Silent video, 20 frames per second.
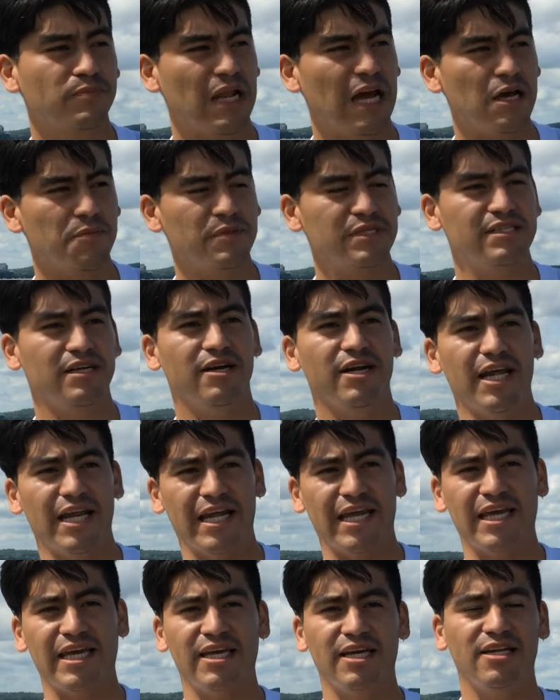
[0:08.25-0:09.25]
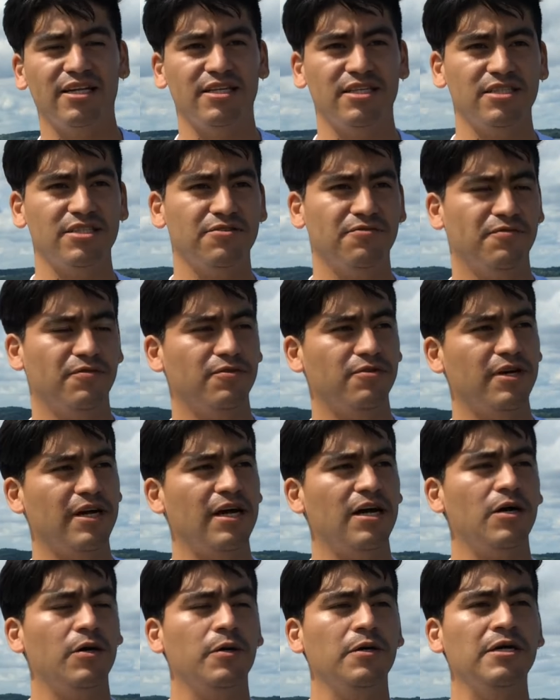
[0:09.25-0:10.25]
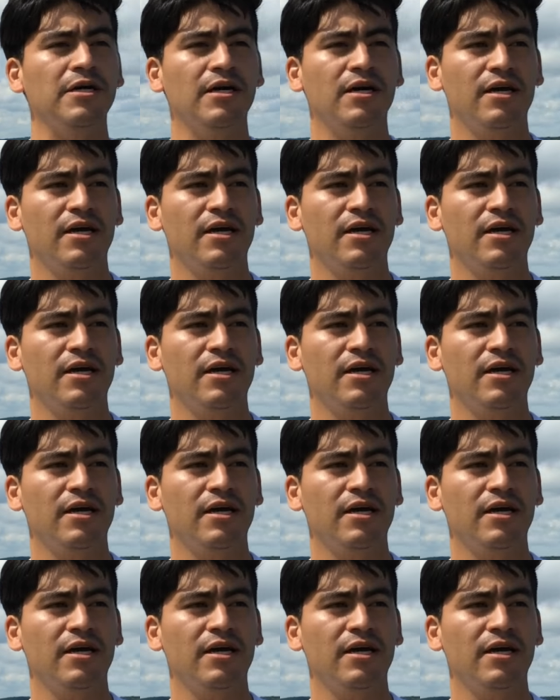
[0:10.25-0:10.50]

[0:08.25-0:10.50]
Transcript: I'm studying English for now.